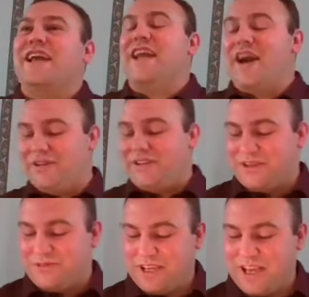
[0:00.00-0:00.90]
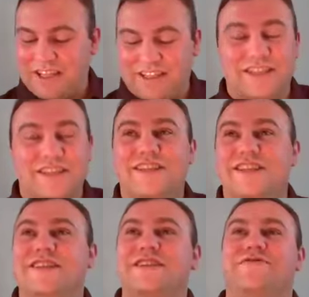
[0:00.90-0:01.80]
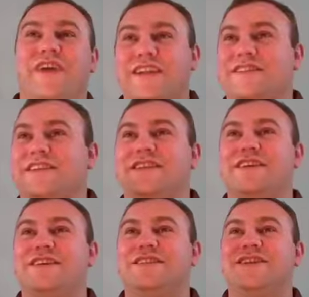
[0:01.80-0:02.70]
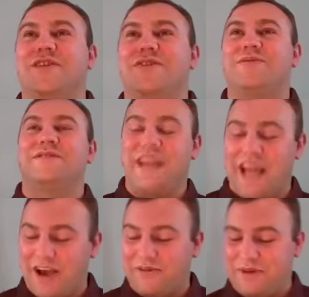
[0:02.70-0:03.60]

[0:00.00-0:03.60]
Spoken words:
nowadays we got these fancy cell phones now,